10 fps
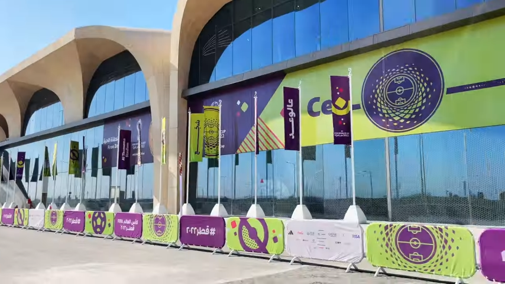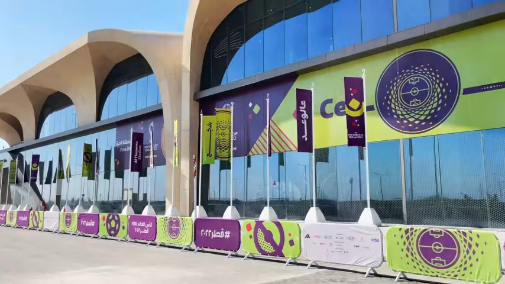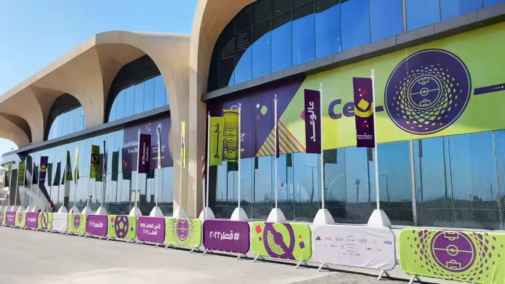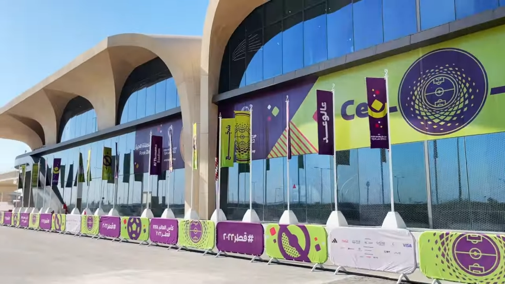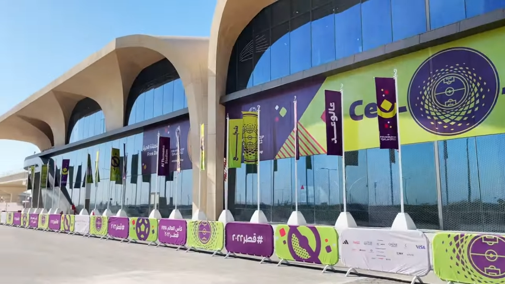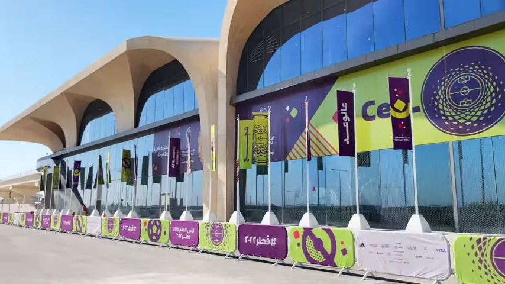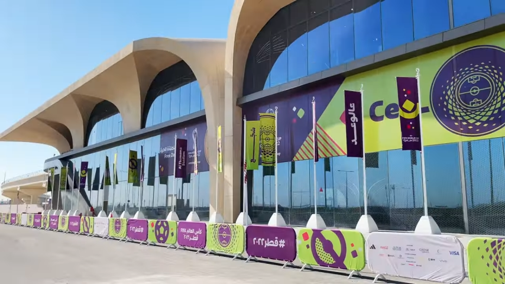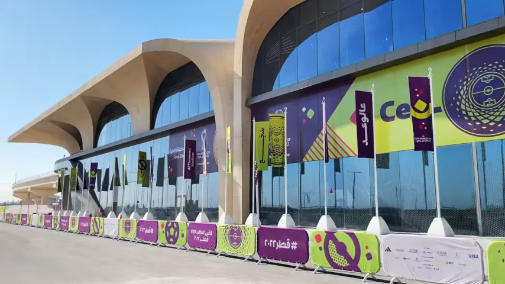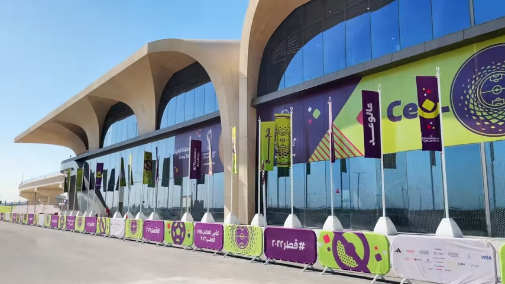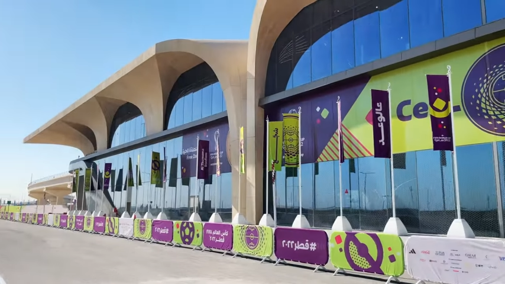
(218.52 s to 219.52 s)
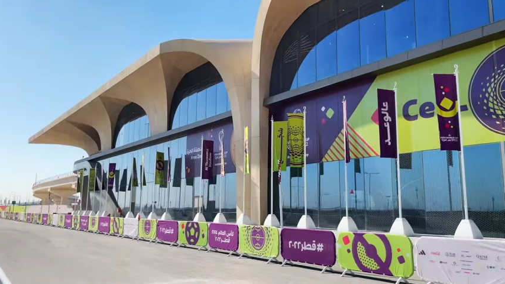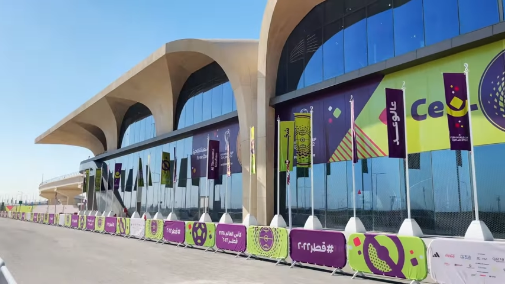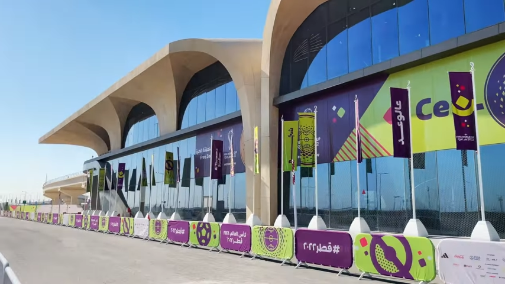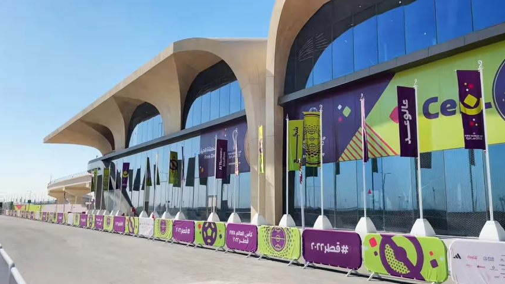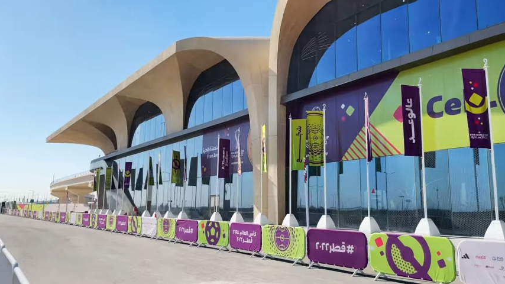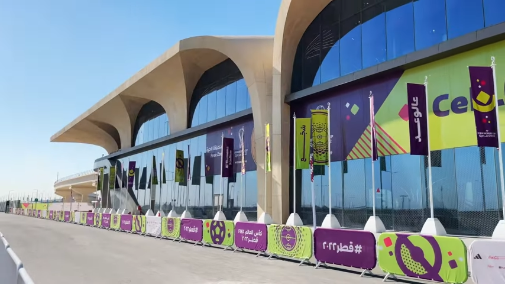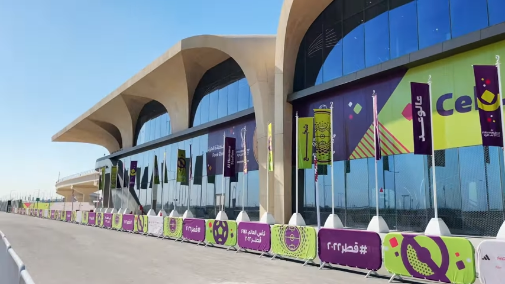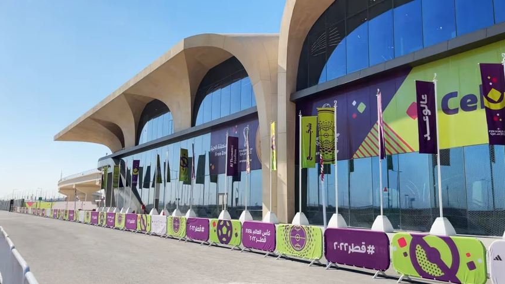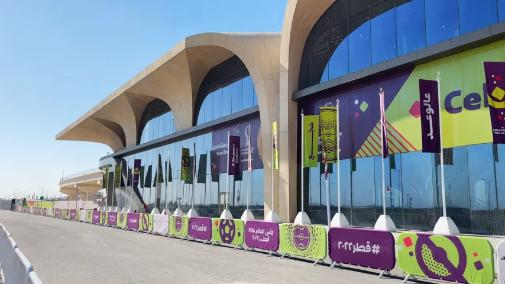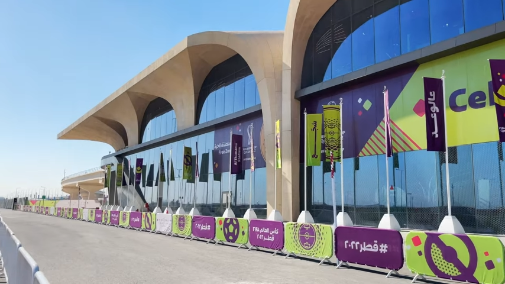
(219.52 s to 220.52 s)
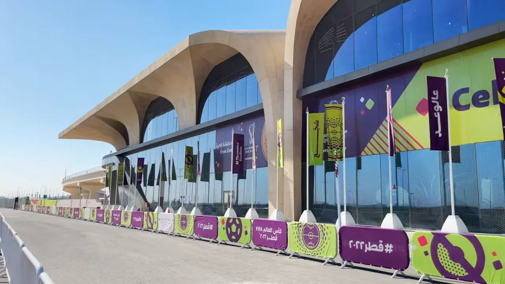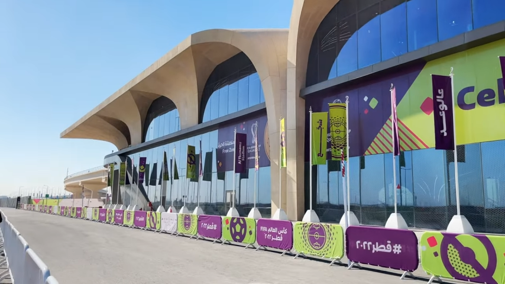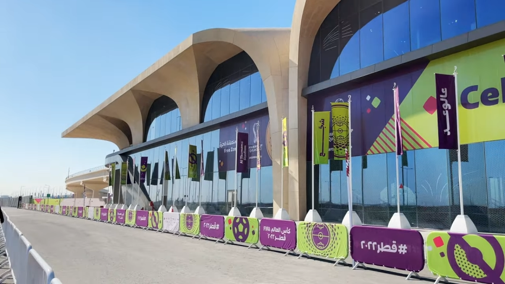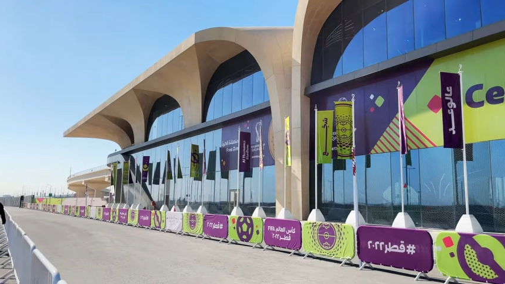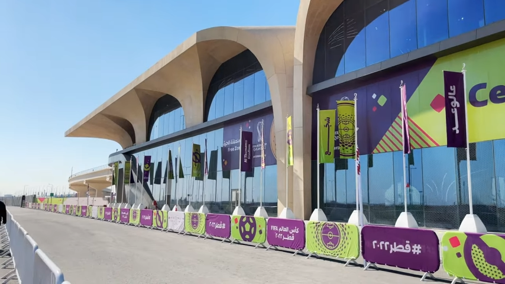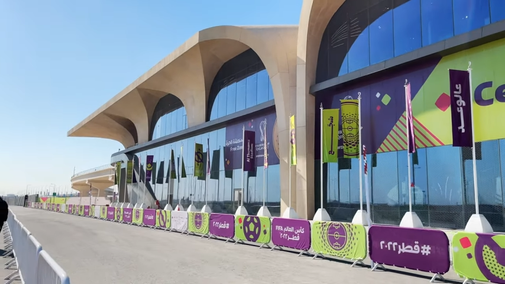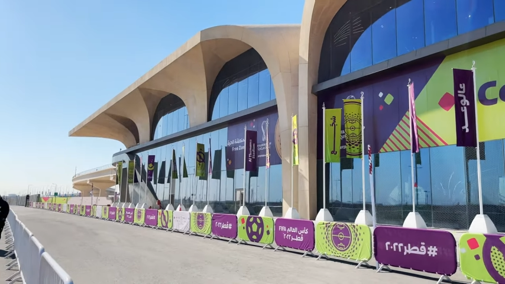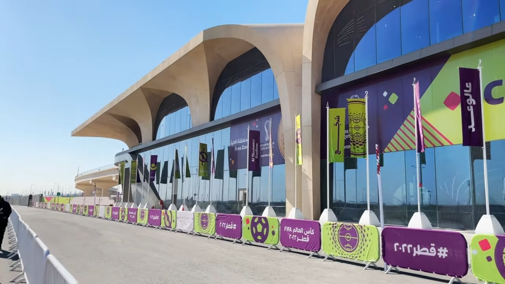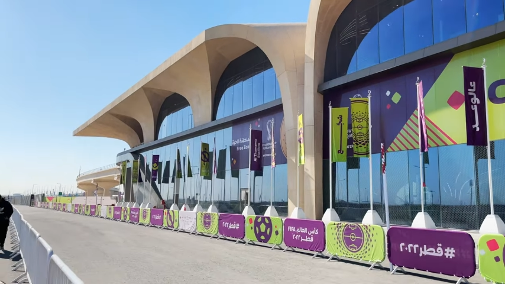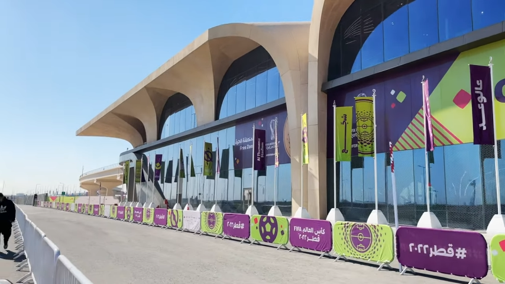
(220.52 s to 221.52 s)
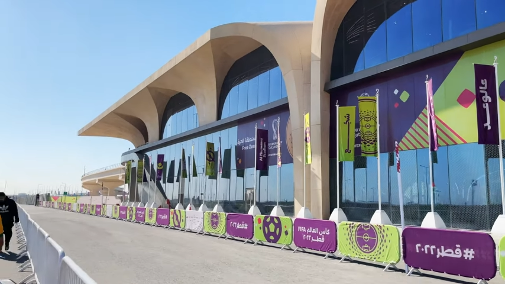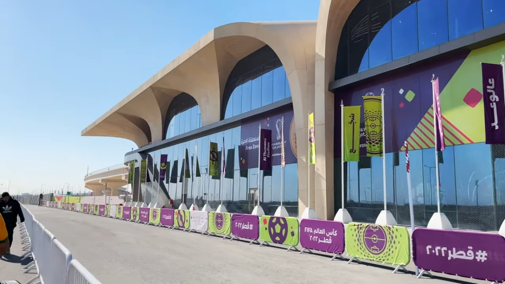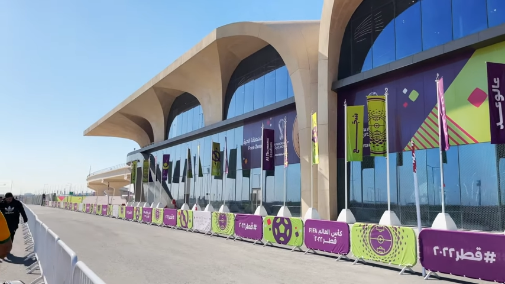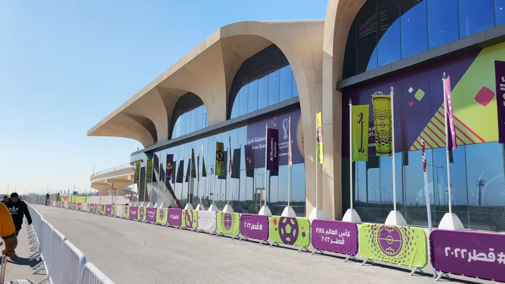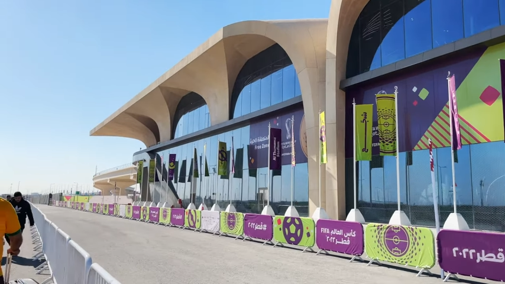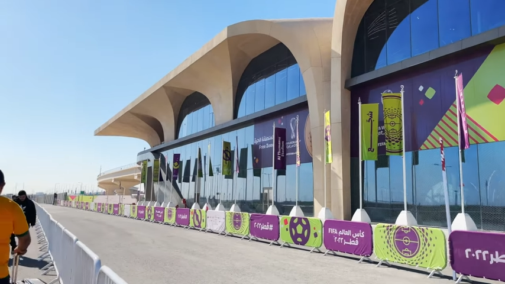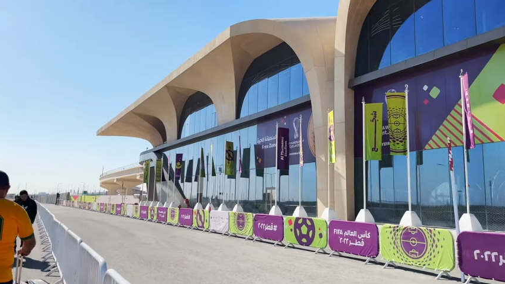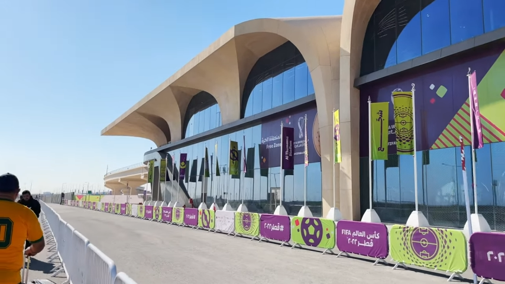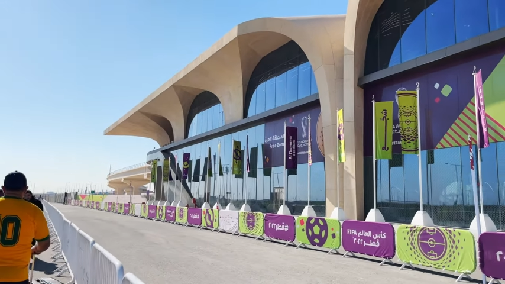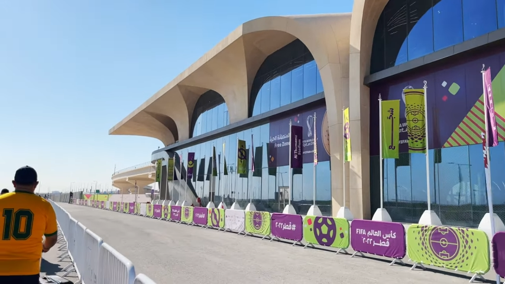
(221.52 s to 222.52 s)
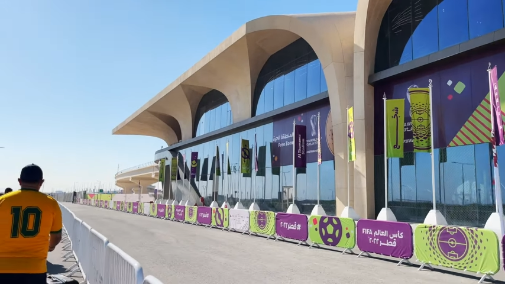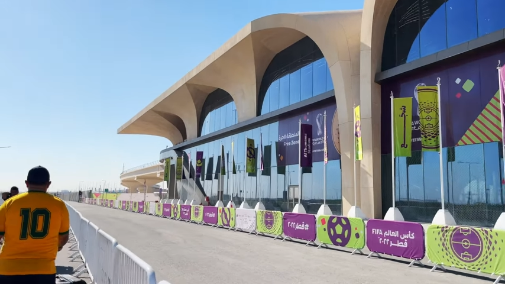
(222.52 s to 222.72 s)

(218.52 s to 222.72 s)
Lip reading: (no speaker visible)